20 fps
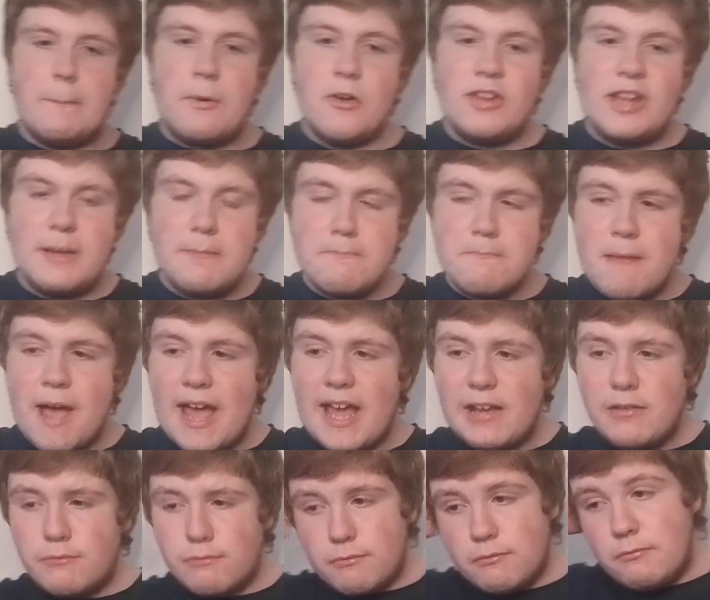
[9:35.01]
But it
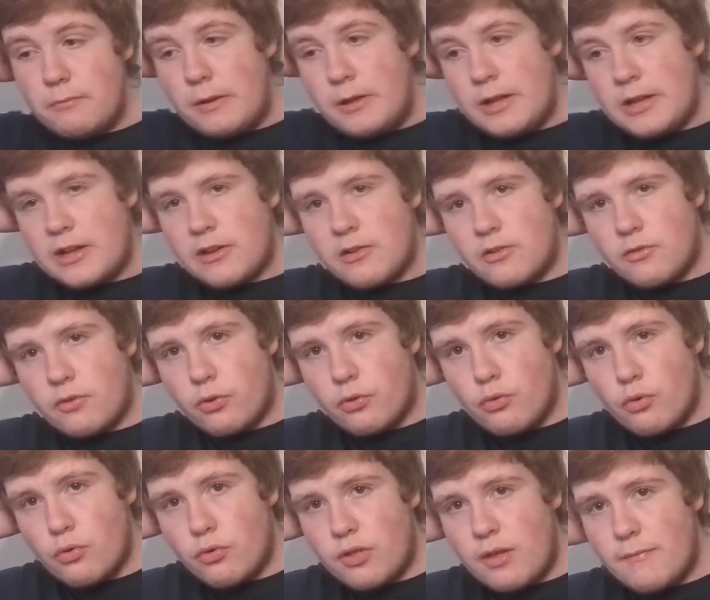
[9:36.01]
may
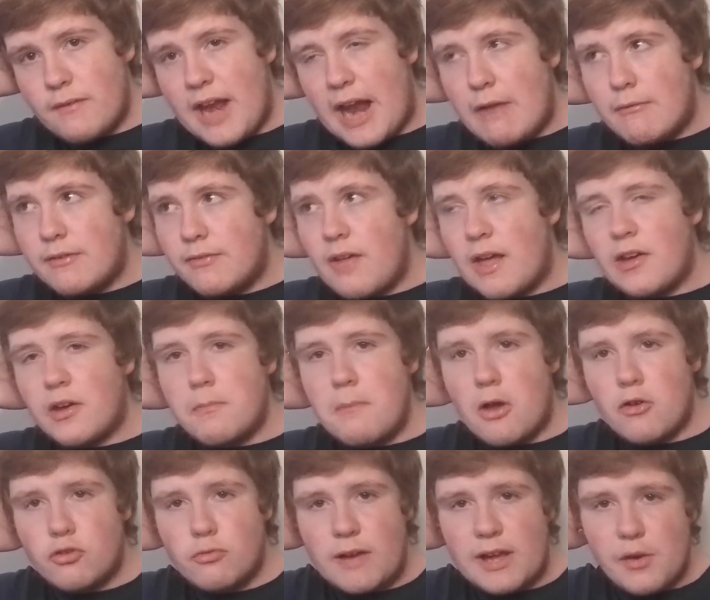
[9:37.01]
sort something out with like
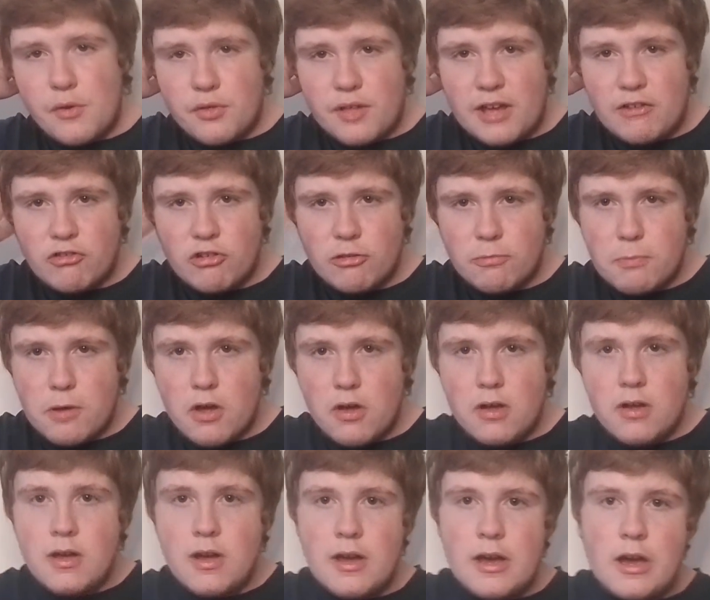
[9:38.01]
commercial radio stations,
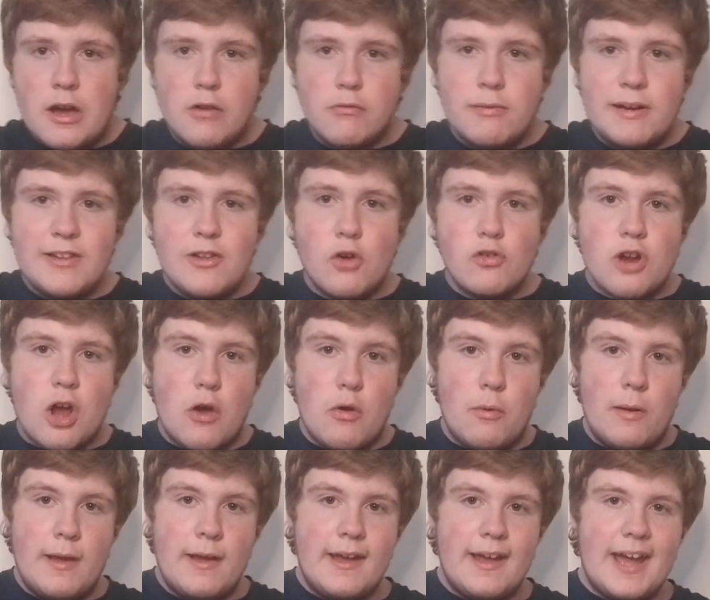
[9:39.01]
but we don't
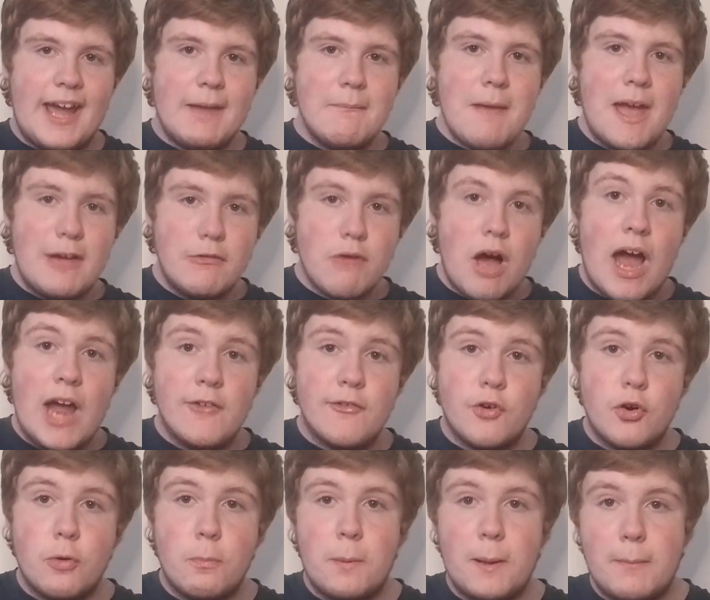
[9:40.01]
know. It may
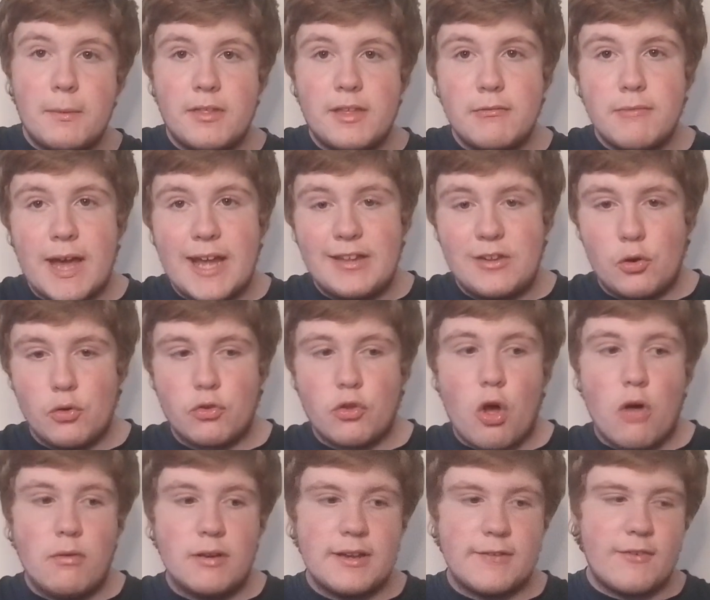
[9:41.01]
rival BBC Radio
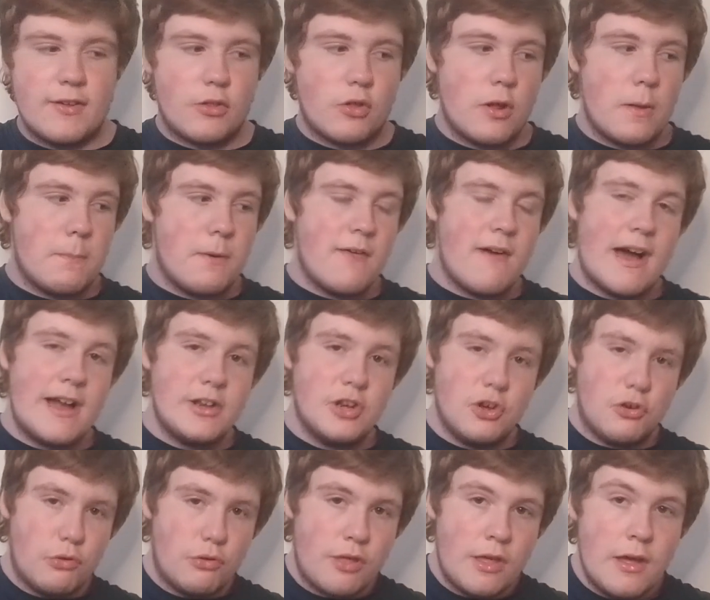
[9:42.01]
Scotland if it's going to
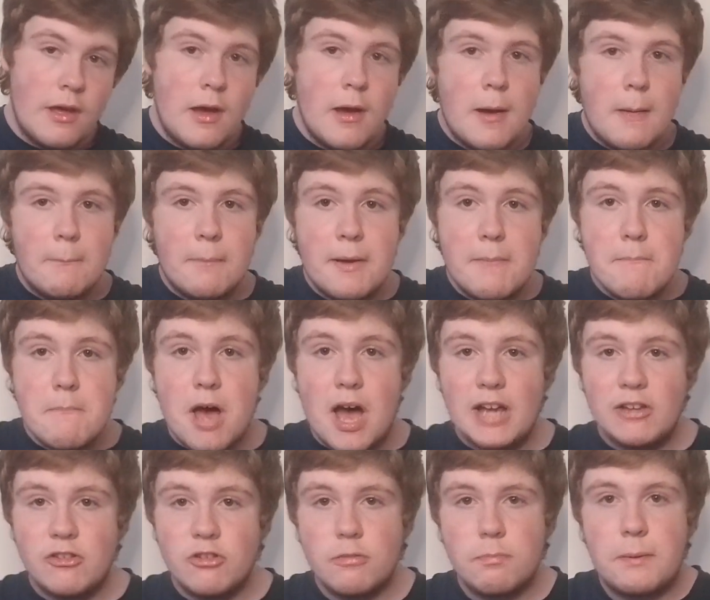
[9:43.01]
provide news, but it
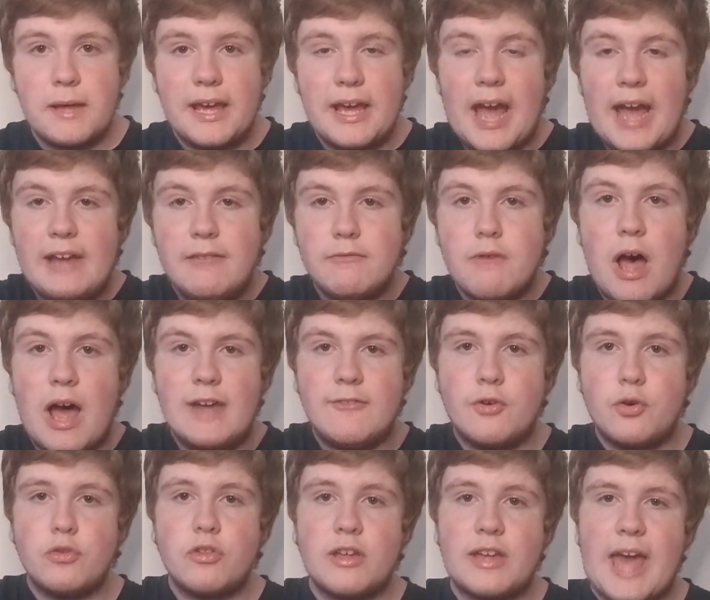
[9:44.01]
might just be a
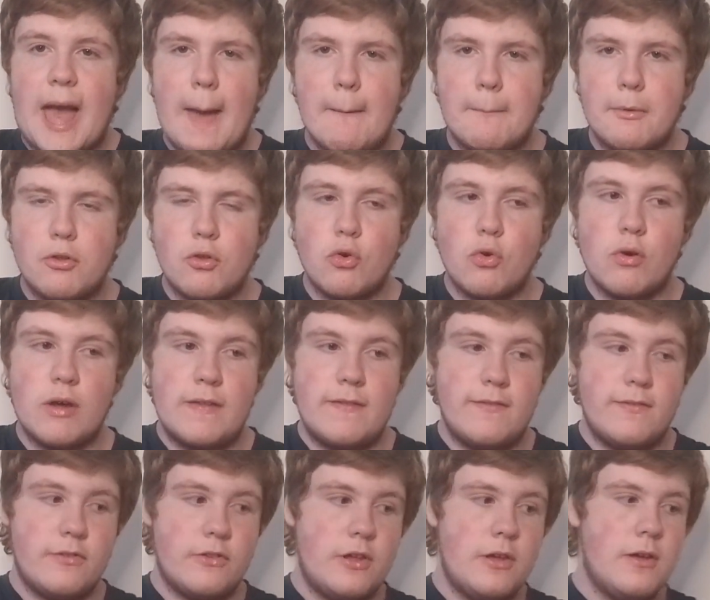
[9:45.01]
rival to Capital
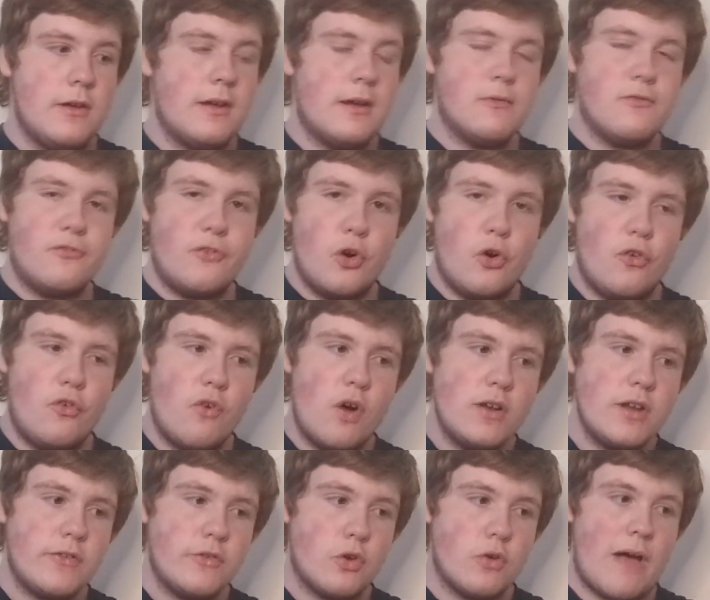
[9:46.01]
and Fourth
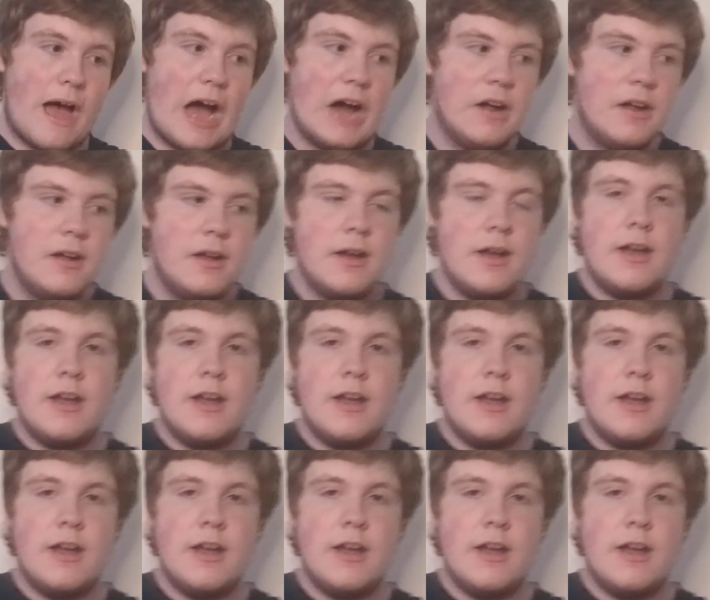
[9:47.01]
One and all that.